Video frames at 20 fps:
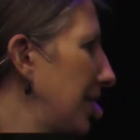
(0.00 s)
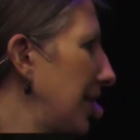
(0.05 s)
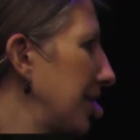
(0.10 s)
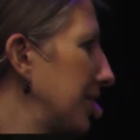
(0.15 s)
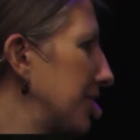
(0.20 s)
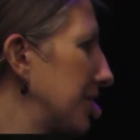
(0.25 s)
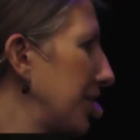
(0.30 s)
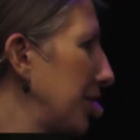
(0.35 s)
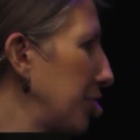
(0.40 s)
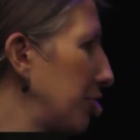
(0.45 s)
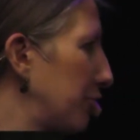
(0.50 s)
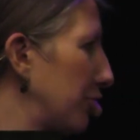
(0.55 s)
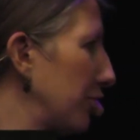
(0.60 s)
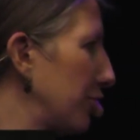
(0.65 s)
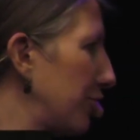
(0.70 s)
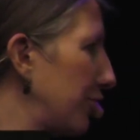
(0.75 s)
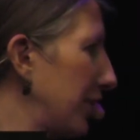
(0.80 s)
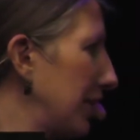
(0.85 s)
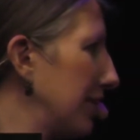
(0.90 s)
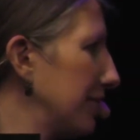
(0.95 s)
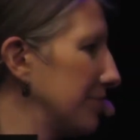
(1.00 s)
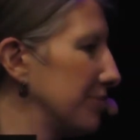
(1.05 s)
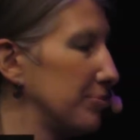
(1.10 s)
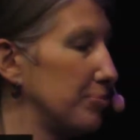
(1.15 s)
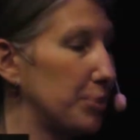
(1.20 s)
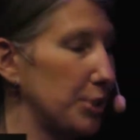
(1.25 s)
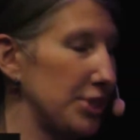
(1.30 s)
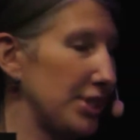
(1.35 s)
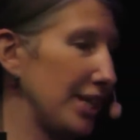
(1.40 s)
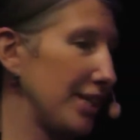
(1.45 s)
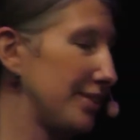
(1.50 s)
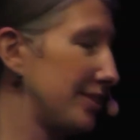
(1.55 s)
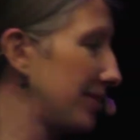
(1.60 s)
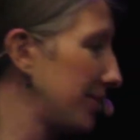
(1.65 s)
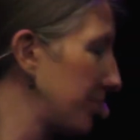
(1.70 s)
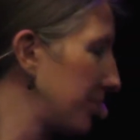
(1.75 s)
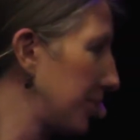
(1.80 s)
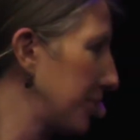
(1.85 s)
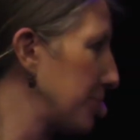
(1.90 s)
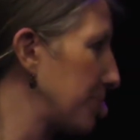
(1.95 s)
actually fulfill,
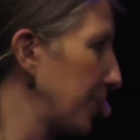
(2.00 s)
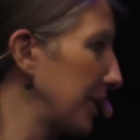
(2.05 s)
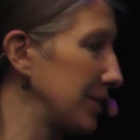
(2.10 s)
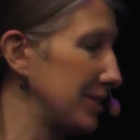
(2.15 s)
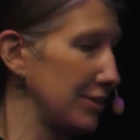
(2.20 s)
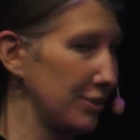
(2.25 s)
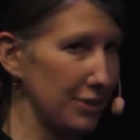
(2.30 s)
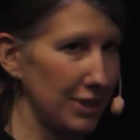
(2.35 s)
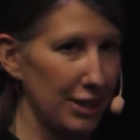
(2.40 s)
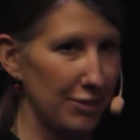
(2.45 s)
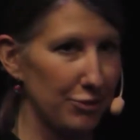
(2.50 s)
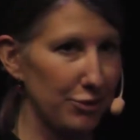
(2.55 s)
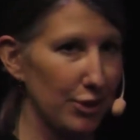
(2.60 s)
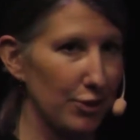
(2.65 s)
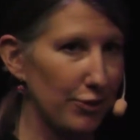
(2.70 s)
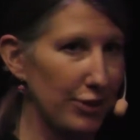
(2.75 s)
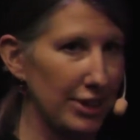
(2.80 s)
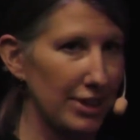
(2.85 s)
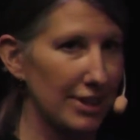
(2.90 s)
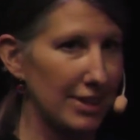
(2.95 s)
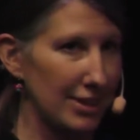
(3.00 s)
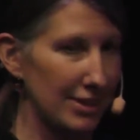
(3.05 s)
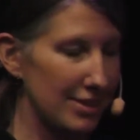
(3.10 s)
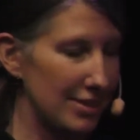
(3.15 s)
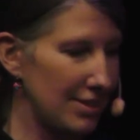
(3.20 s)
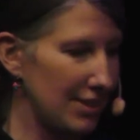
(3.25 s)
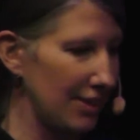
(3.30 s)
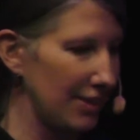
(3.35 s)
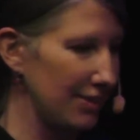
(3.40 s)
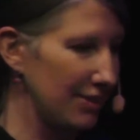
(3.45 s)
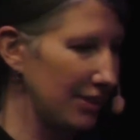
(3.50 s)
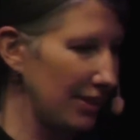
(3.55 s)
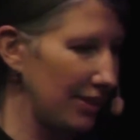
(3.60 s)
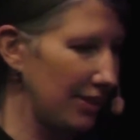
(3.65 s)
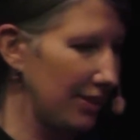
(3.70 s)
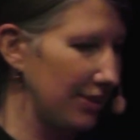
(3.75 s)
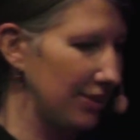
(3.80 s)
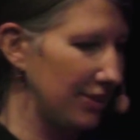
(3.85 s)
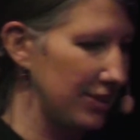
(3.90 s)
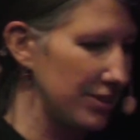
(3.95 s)
protect, respect, and fulfill this
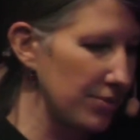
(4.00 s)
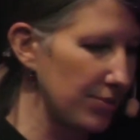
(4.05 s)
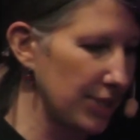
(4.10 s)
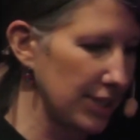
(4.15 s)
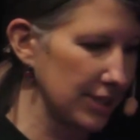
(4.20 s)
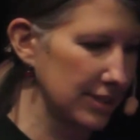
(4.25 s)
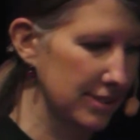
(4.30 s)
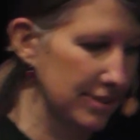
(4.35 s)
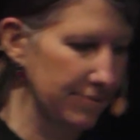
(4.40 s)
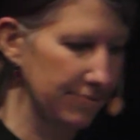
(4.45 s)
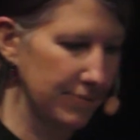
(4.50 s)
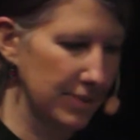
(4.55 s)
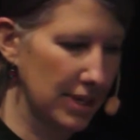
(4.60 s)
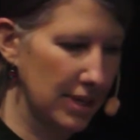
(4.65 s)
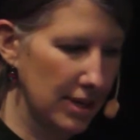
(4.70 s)
right.